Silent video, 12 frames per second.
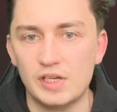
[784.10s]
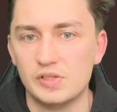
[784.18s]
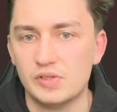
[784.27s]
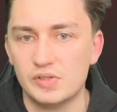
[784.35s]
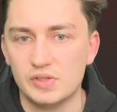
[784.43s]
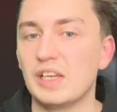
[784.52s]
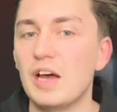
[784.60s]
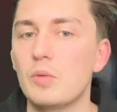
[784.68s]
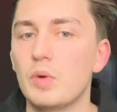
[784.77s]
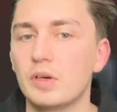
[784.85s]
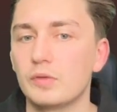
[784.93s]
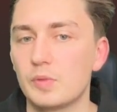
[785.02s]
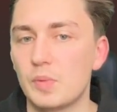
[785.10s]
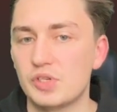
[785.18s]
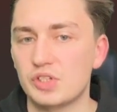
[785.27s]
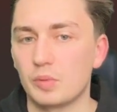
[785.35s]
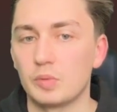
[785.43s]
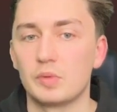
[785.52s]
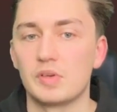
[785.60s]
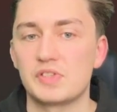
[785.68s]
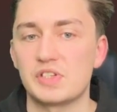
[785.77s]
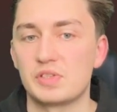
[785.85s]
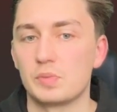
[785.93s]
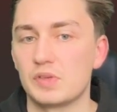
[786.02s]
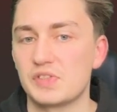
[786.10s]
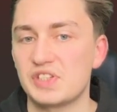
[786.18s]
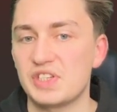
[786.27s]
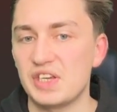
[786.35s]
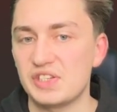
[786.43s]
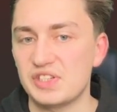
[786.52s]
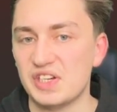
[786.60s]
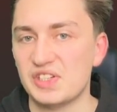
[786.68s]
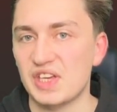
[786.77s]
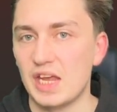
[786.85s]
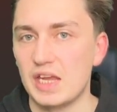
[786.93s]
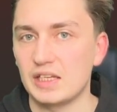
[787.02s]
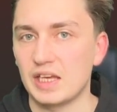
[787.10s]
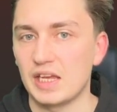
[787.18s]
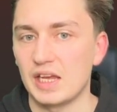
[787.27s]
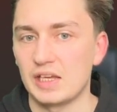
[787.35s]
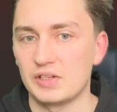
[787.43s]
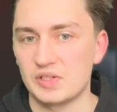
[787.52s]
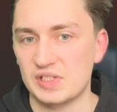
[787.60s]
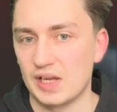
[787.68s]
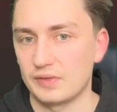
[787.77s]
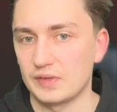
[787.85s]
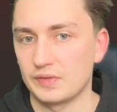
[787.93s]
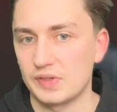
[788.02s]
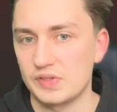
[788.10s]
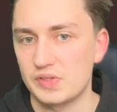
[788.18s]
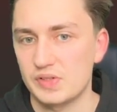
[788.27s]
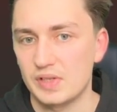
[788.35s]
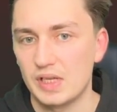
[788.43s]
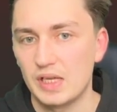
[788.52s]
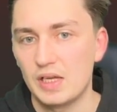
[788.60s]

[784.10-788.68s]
what else? Well, now one of the most common moves is the move c6, aka the Slav defense.